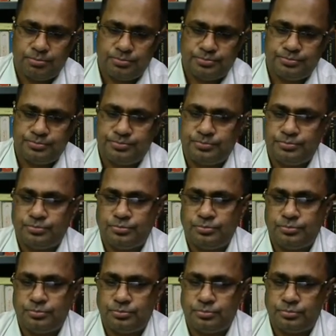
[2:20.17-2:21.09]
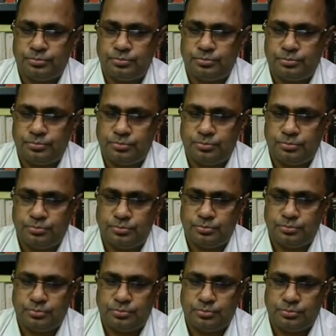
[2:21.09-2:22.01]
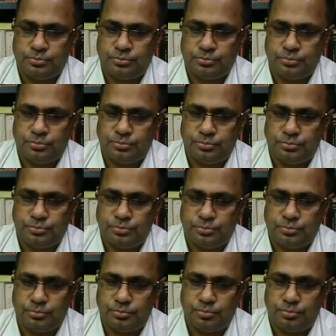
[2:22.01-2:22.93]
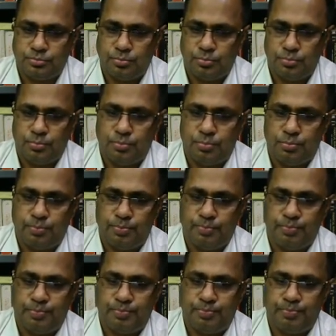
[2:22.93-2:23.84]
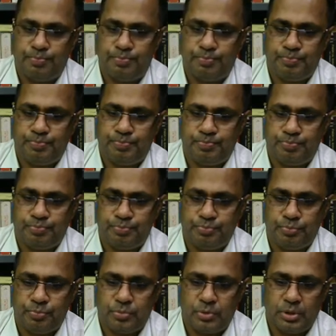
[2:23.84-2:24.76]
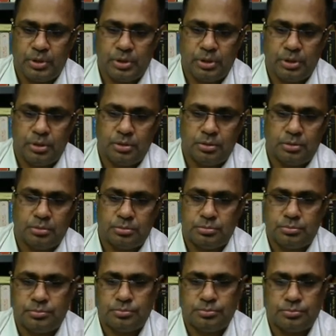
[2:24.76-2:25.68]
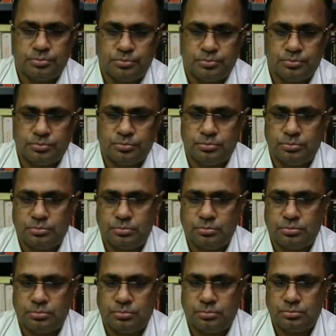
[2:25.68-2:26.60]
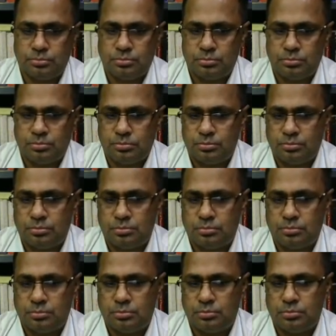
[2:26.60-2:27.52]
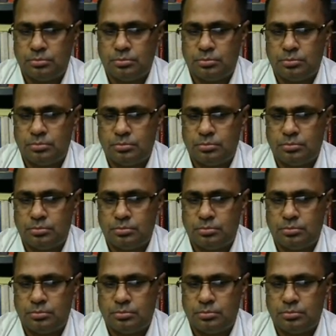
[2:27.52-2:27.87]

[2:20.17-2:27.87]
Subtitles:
Nobody speaks.